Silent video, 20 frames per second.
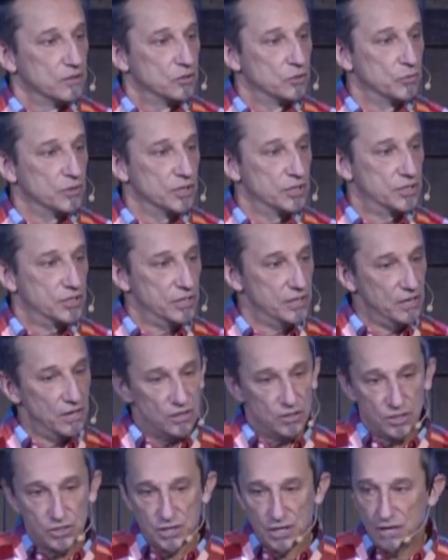Do we see
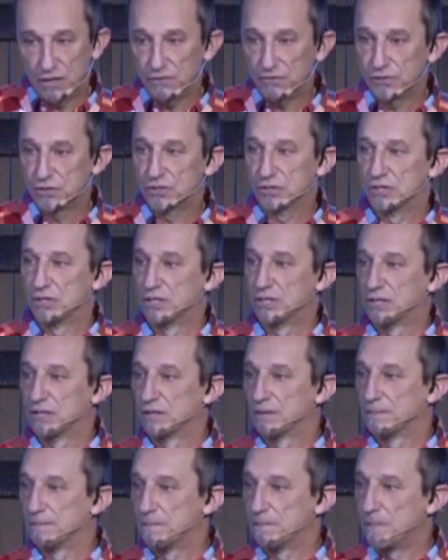ourselves
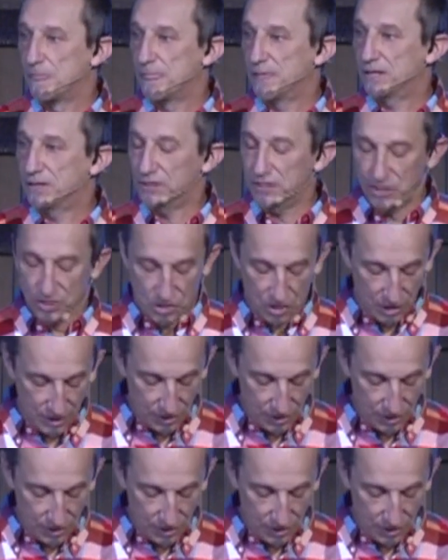in these